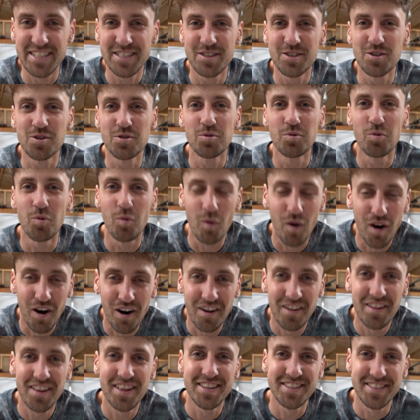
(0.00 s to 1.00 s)
to
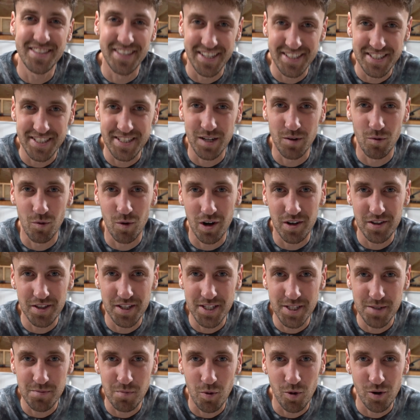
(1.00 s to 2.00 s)
Walt Disney World
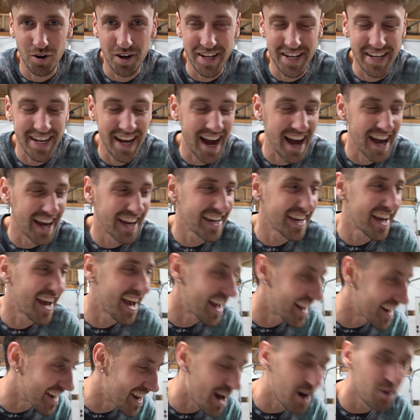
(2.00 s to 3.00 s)
this morning. I
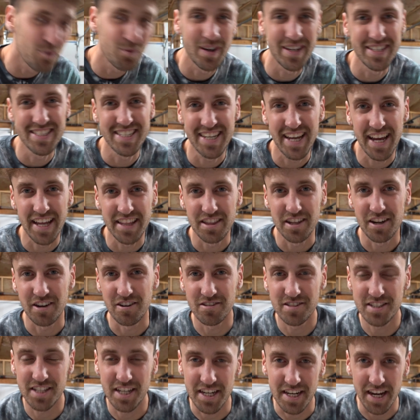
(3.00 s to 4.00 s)
cannot wait to get
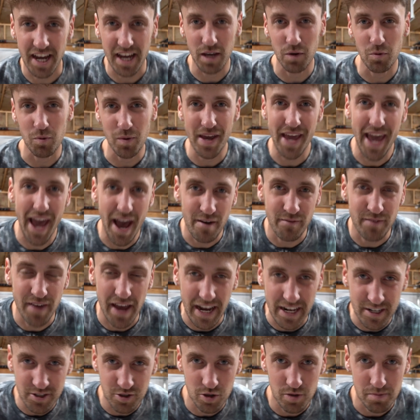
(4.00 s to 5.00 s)
there. Tonight we have
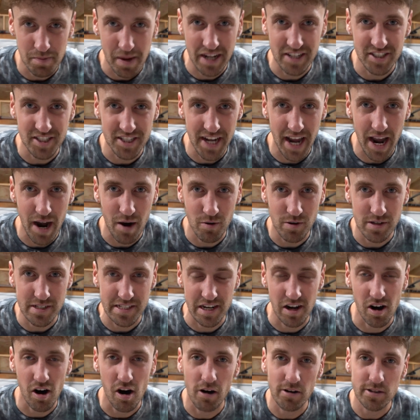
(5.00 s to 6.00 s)
extra magic hours,
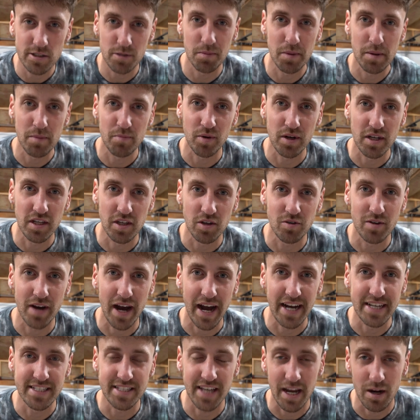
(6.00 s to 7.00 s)
and I'll also be bringing you
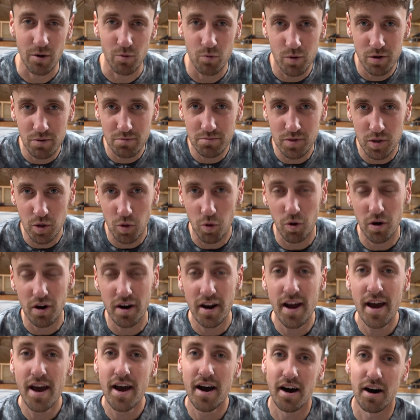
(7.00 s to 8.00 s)
guys a room tour
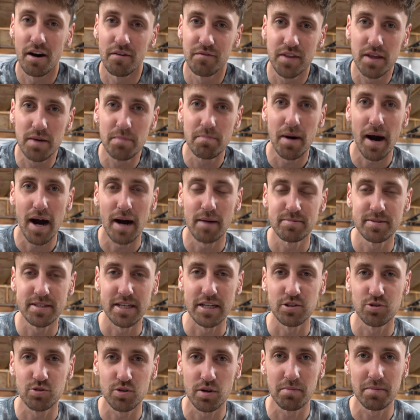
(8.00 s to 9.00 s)
of the Pop
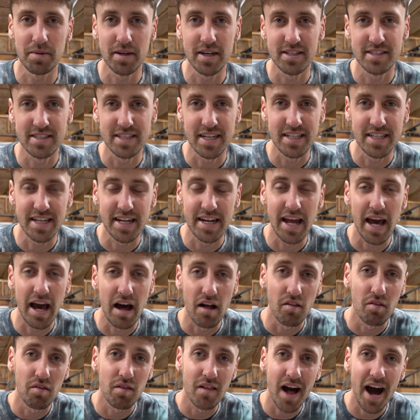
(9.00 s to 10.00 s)
Century because they did a
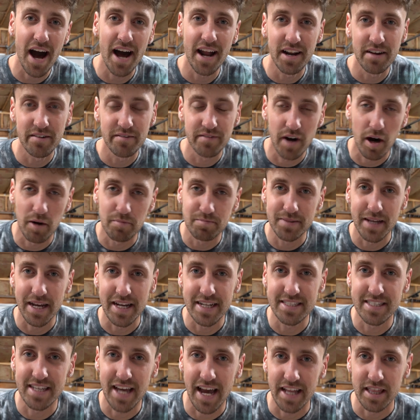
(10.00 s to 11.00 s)
lot of
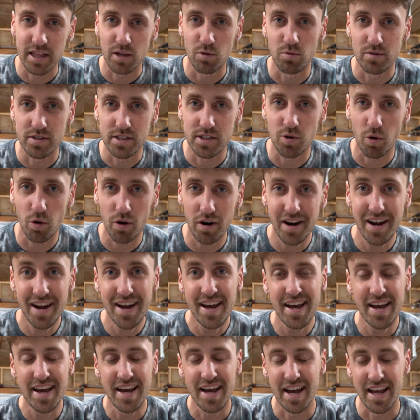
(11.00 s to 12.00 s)
updates at the resort,
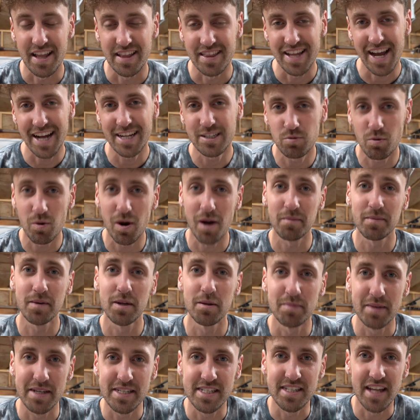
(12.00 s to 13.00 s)
and that's where I'm going
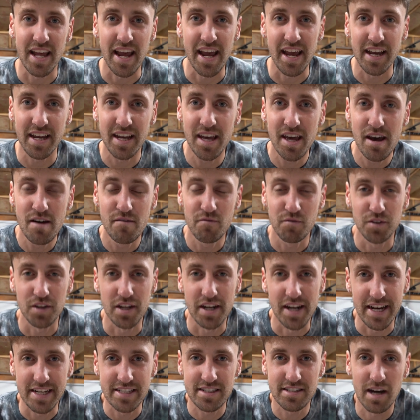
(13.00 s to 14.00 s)
to be staying for the
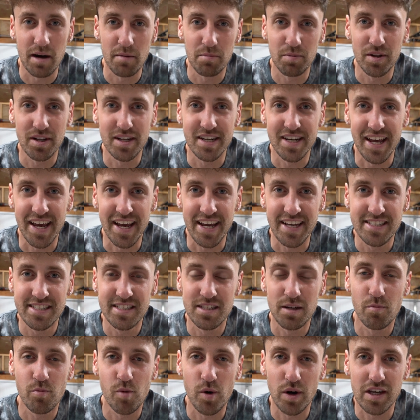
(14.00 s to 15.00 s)
next couple of days
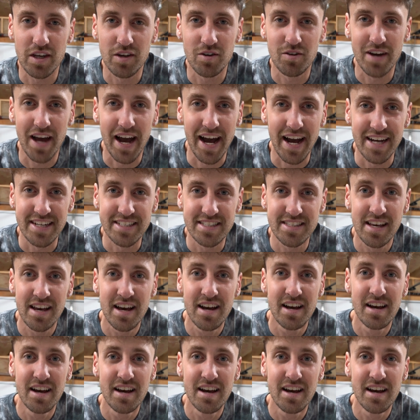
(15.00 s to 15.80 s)
to bring you guys